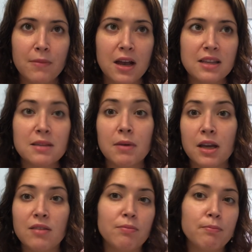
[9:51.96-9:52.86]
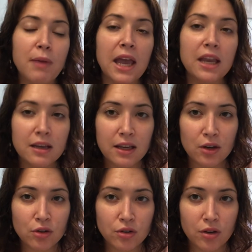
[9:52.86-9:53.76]
some kind of pain
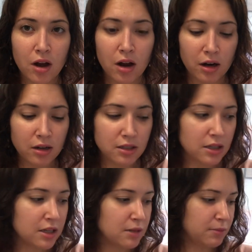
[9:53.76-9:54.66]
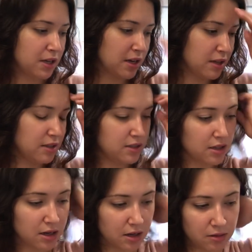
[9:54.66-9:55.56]
here to the heart, because
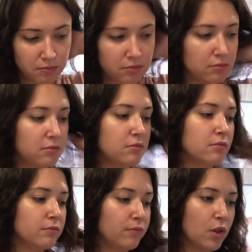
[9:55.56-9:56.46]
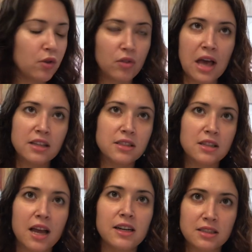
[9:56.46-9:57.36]
um, that
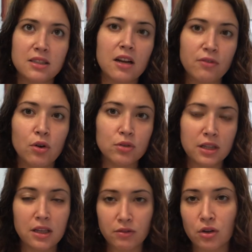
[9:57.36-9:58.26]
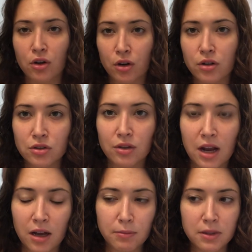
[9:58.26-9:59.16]
kind of stuff only even occurs or
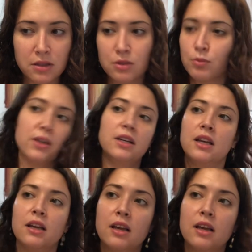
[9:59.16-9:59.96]
happens when